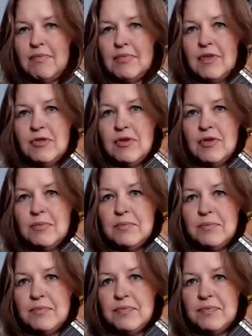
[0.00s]
That's it.
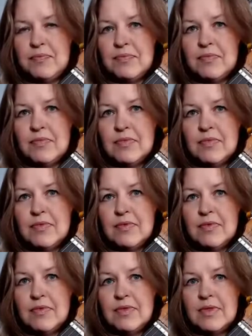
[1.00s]

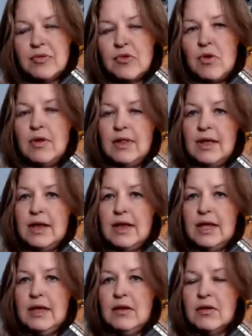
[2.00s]
That's all I
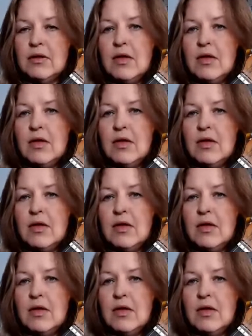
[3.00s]
need.